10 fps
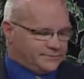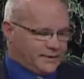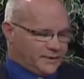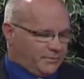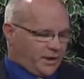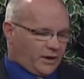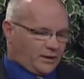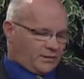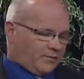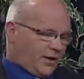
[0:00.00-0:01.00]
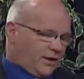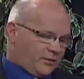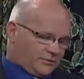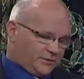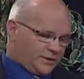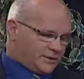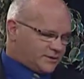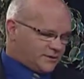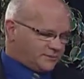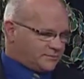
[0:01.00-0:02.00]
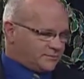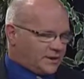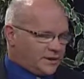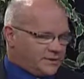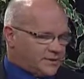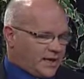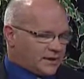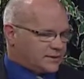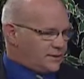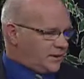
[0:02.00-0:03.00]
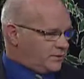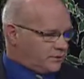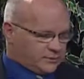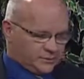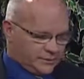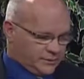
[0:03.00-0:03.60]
And the mayor needs to get his act together,